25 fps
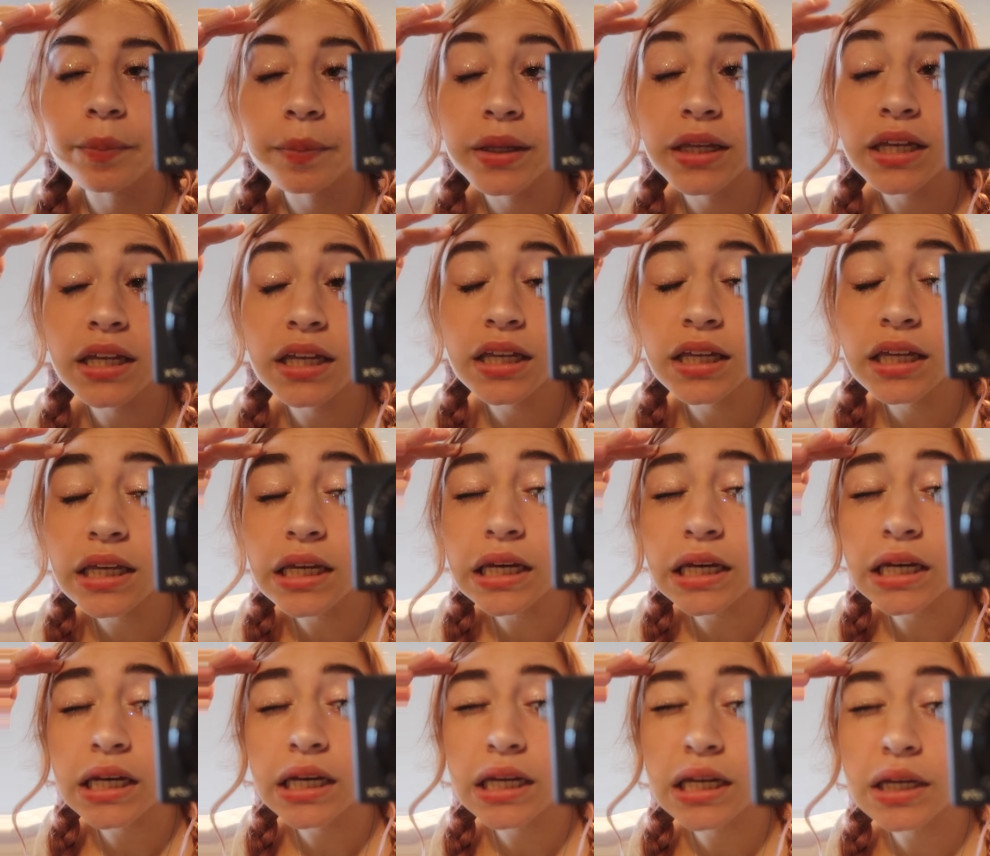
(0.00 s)

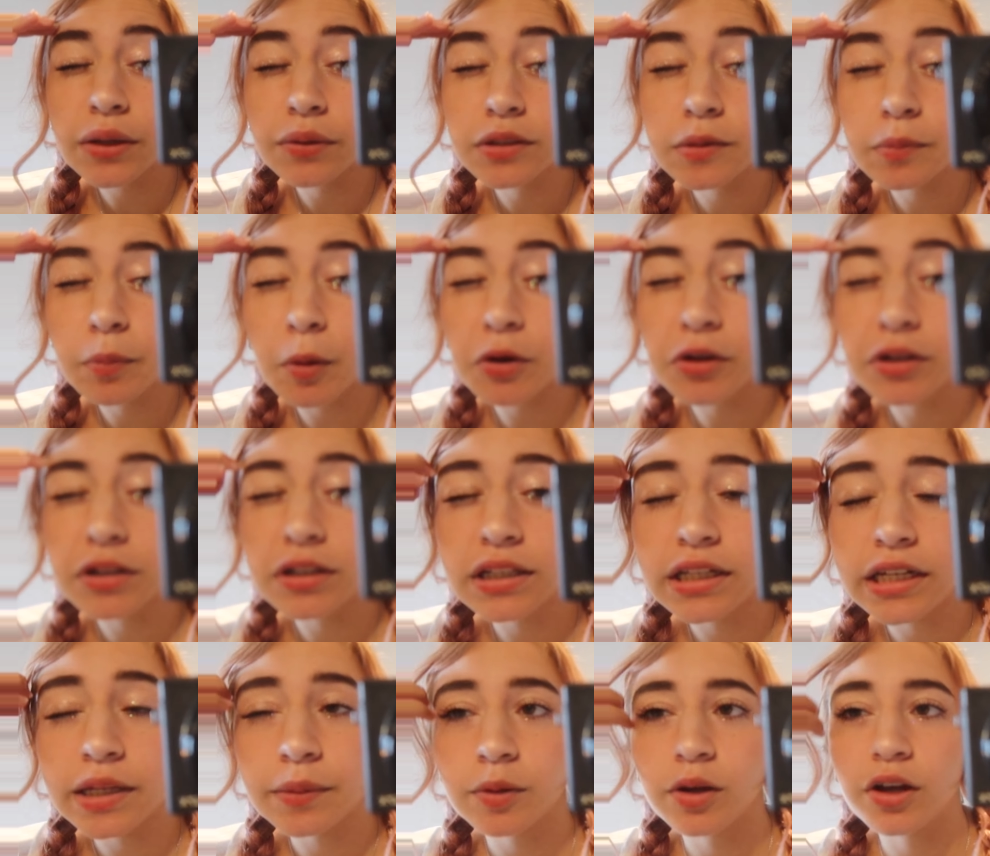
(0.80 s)
pinky
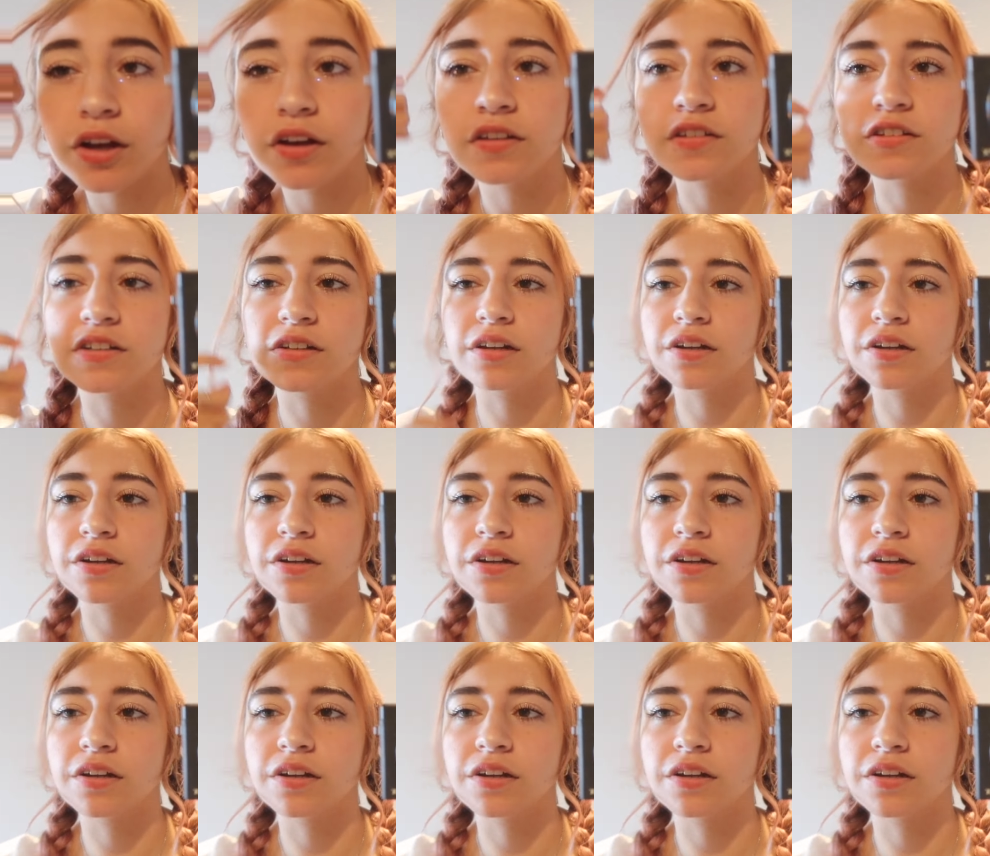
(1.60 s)
sparkly because, you